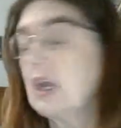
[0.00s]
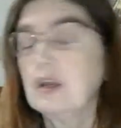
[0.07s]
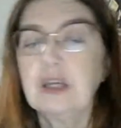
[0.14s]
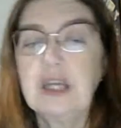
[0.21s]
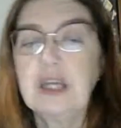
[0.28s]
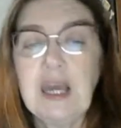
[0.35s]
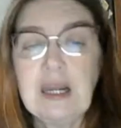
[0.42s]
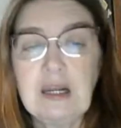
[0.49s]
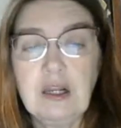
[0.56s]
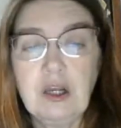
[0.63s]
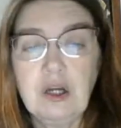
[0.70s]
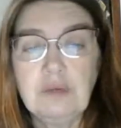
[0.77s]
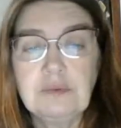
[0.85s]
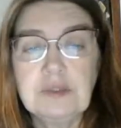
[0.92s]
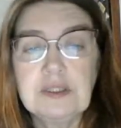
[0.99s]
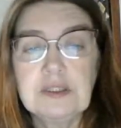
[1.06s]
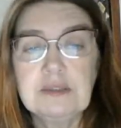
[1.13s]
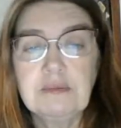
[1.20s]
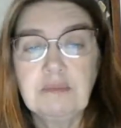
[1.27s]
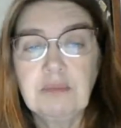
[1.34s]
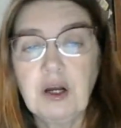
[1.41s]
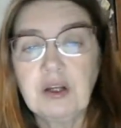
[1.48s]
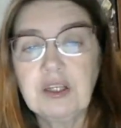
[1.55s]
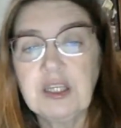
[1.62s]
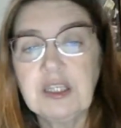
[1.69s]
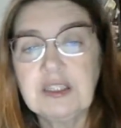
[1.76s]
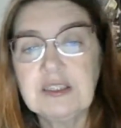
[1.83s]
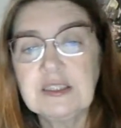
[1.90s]
Cantaloupes,
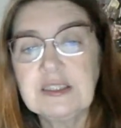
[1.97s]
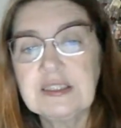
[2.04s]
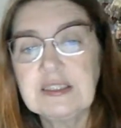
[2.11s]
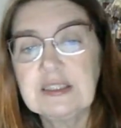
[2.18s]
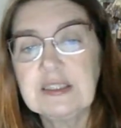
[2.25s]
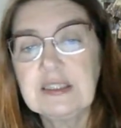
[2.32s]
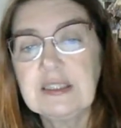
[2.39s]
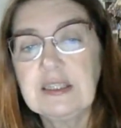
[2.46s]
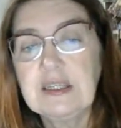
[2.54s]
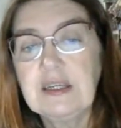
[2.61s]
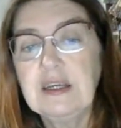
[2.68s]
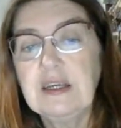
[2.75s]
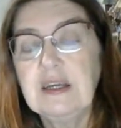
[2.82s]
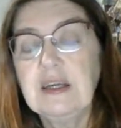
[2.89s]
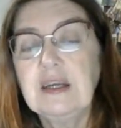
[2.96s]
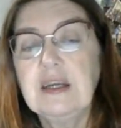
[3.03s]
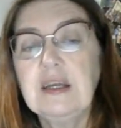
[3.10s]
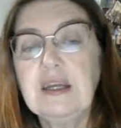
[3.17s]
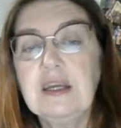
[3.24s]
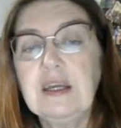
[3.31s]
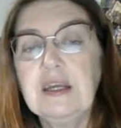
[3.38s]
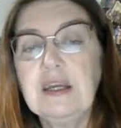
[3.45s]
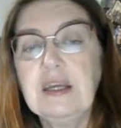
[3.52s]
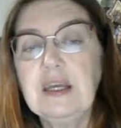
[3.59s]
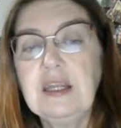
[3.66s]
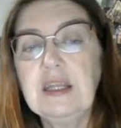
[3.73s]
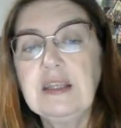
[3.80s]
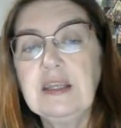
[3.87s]
pumpkins,
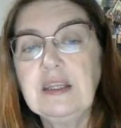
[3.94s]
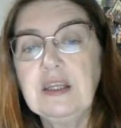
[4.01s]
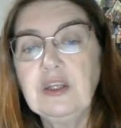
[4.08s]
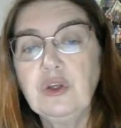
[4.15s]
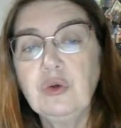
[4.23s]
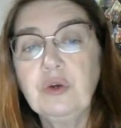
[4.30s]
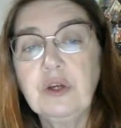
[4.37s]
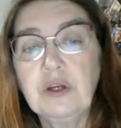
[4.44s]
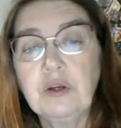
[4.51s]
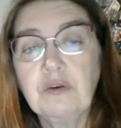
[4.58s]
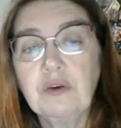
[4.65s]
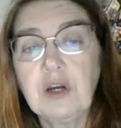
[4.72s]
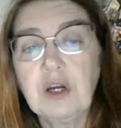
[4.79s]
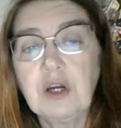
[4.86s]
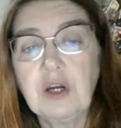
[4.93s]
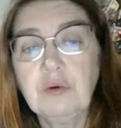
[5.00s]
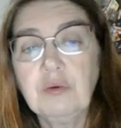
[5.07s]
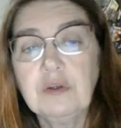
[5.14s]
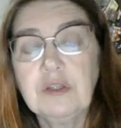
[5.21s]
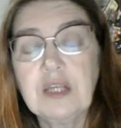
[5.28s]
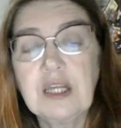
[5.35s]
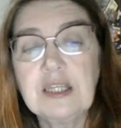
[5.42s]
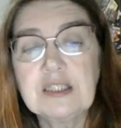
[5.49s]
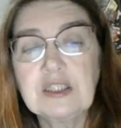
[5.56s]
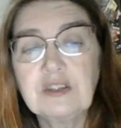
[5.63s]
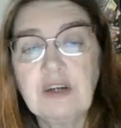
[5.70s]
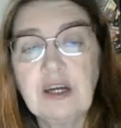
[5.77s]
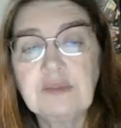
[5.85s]
anything that you can grow that
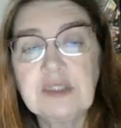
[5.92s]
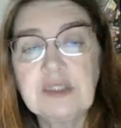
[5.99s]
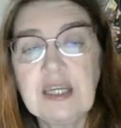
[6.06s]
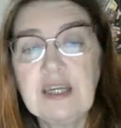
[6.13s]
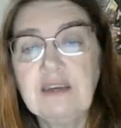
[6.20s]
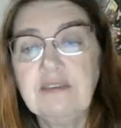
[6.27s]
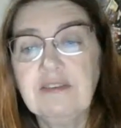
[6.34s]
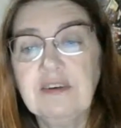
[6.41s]
is crab safe.